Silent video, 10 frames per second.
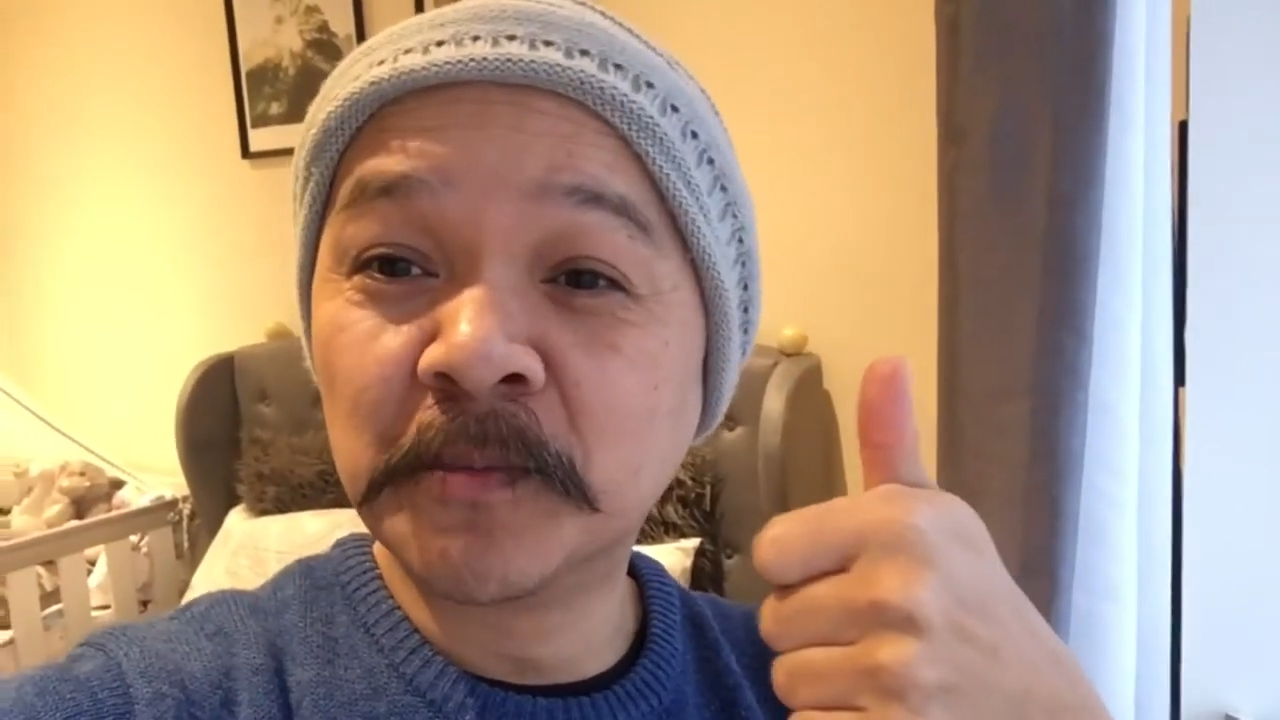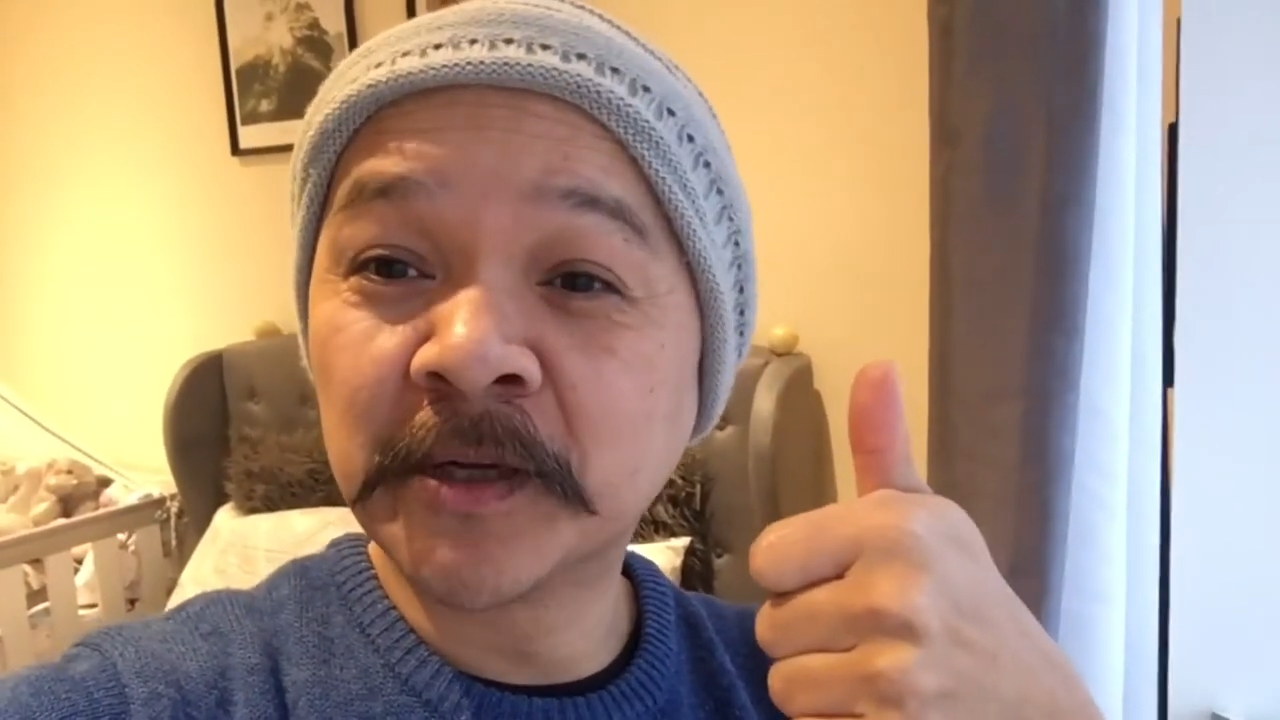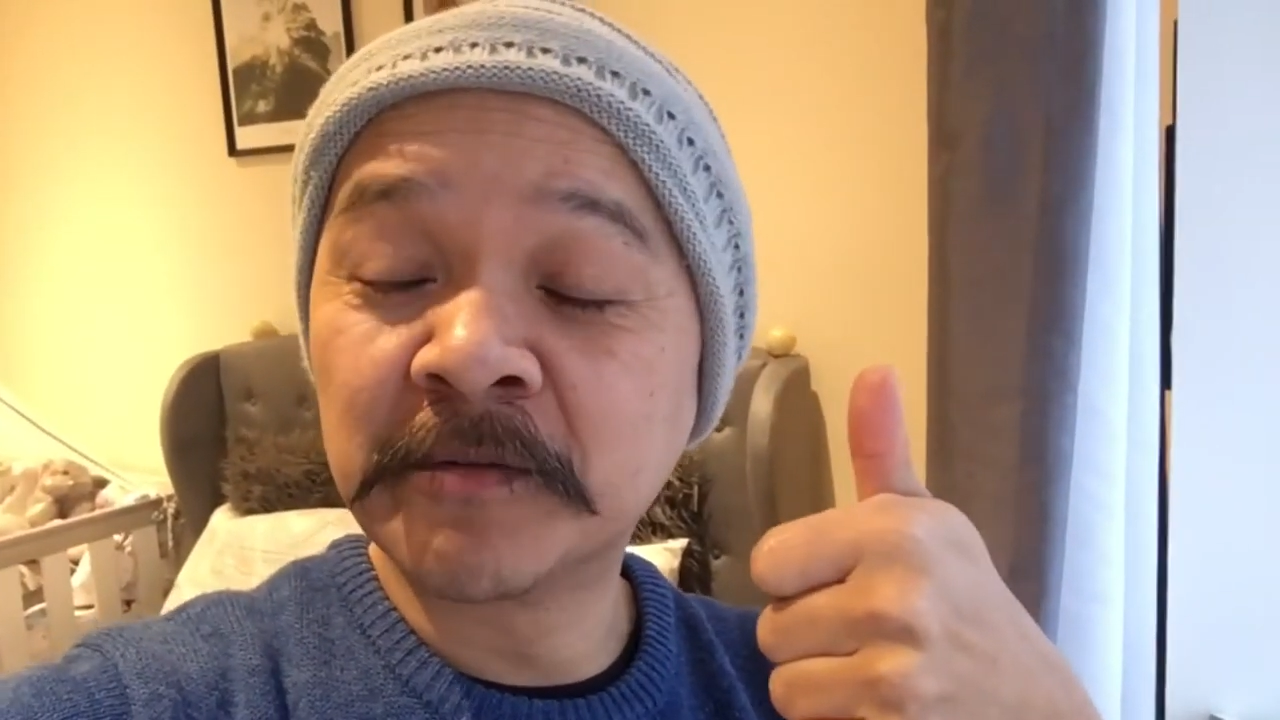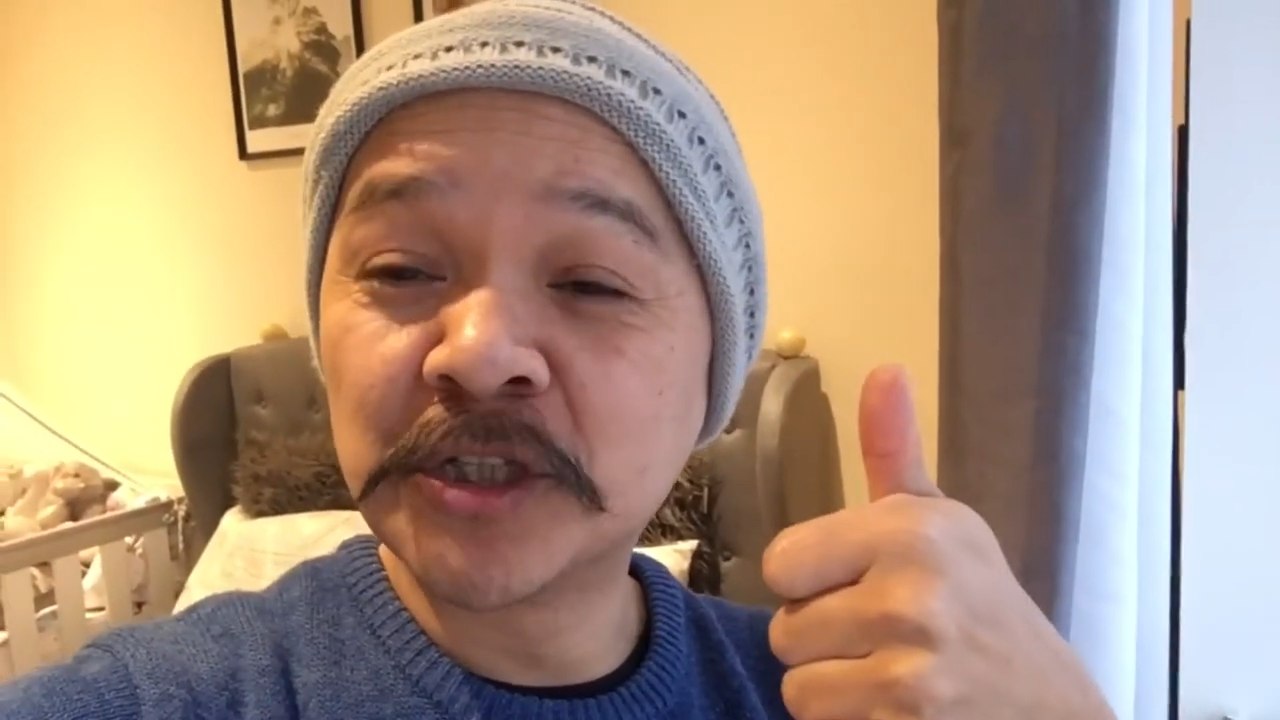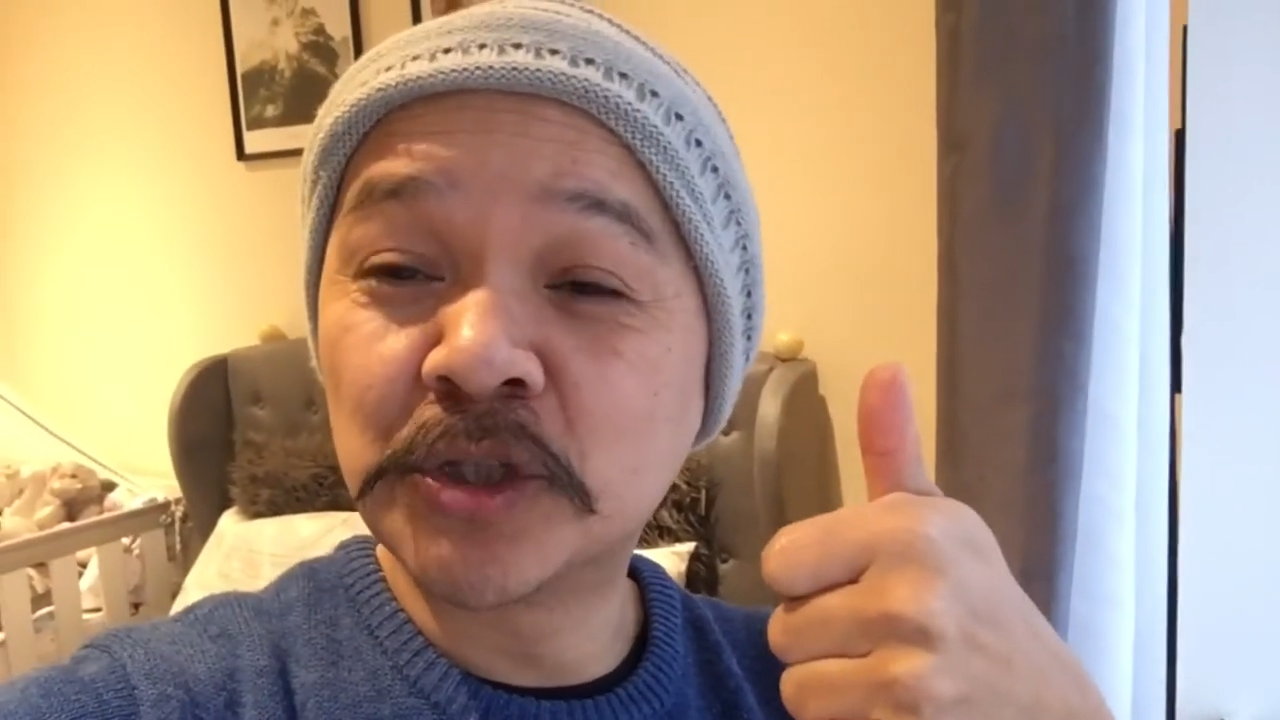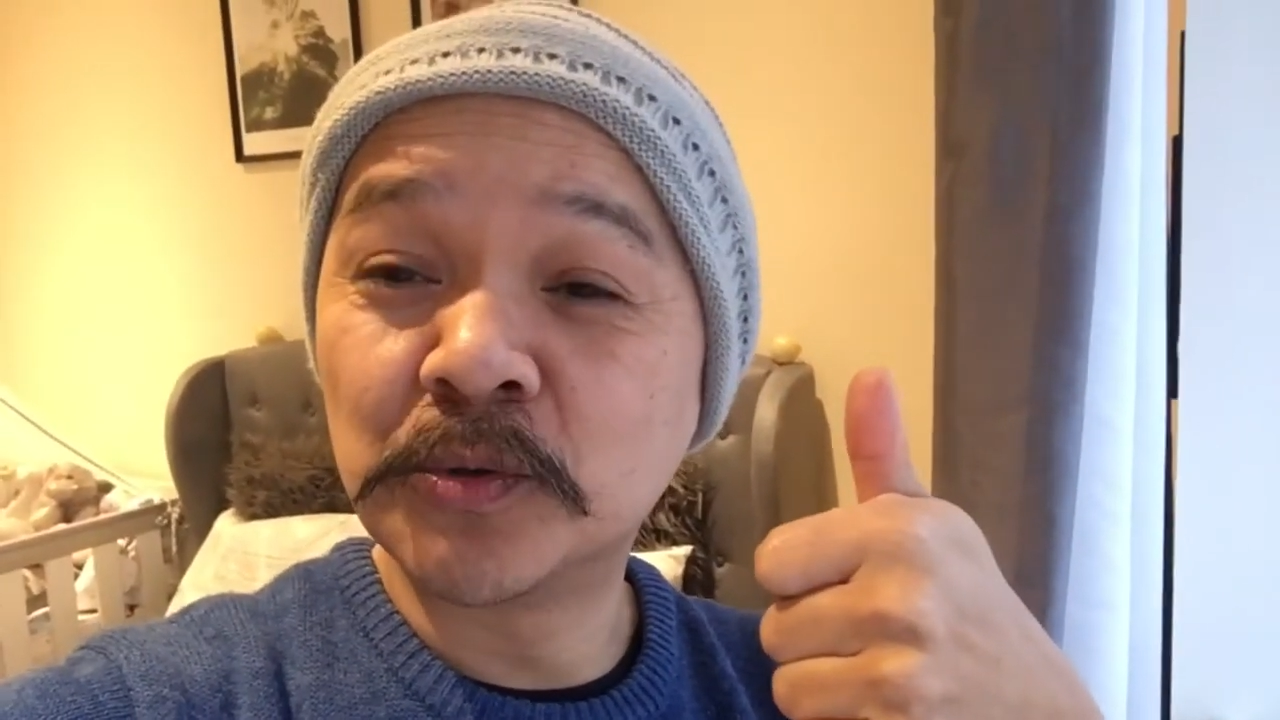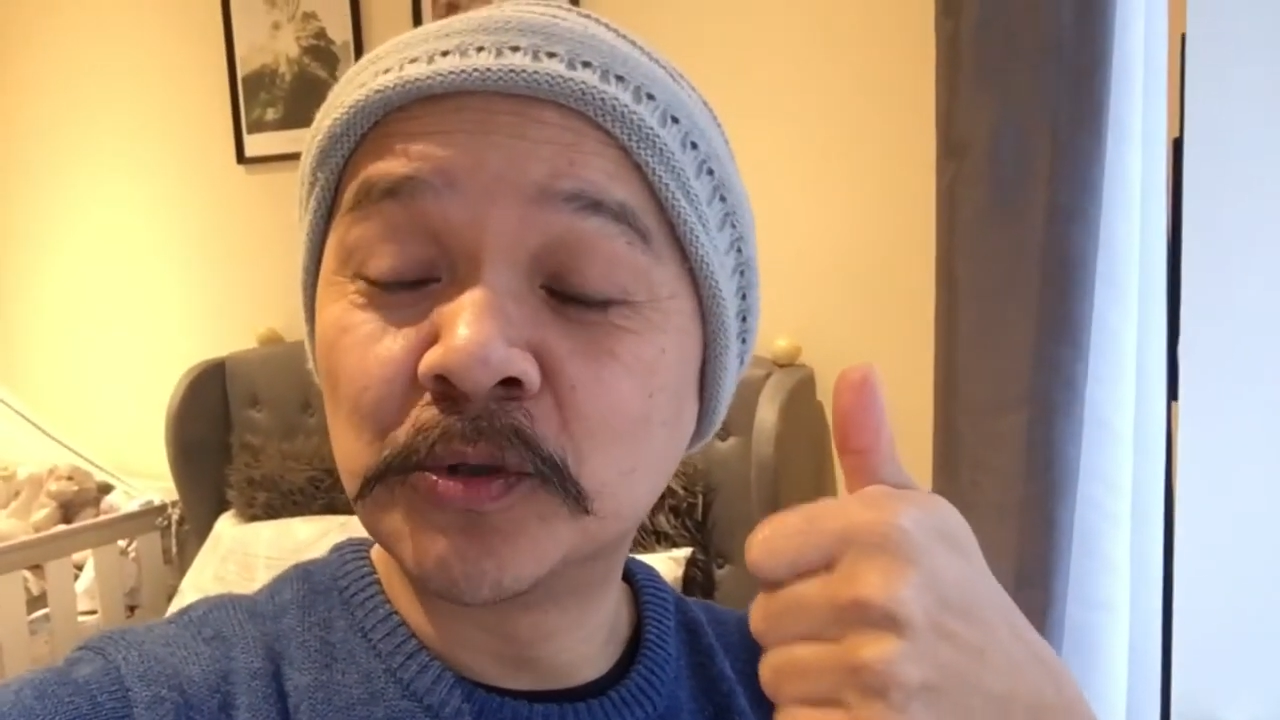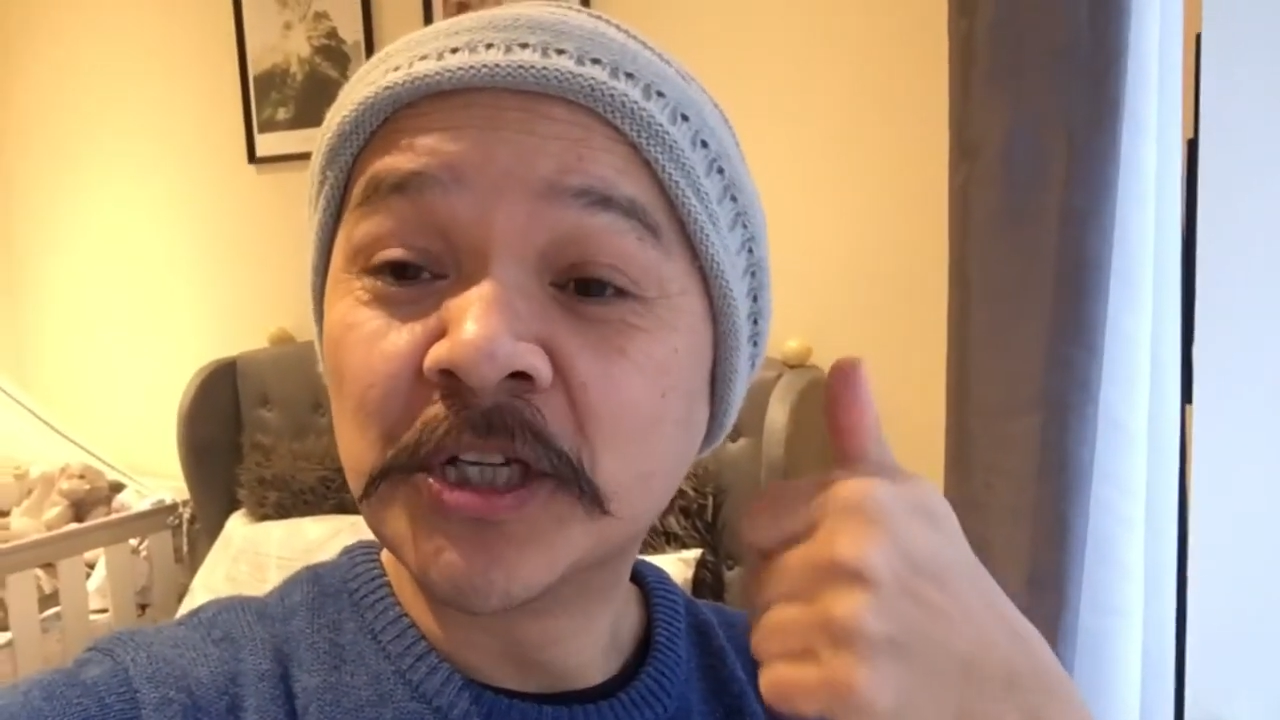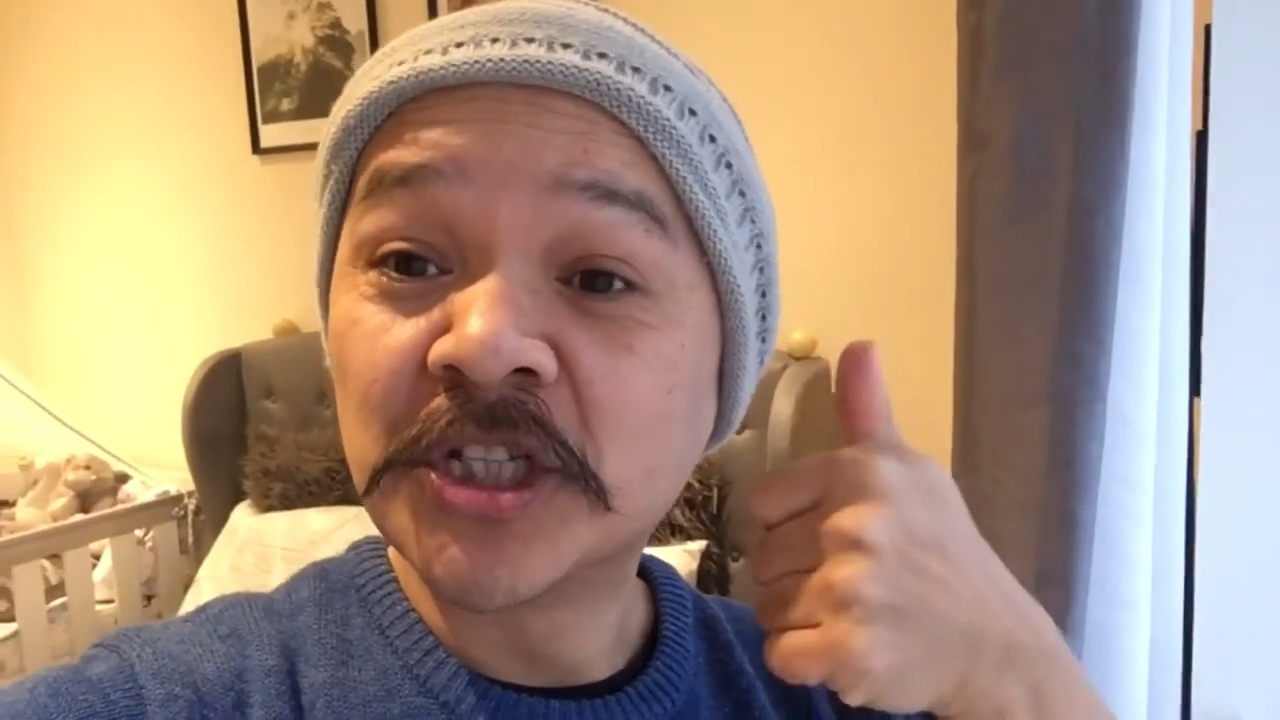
banane chu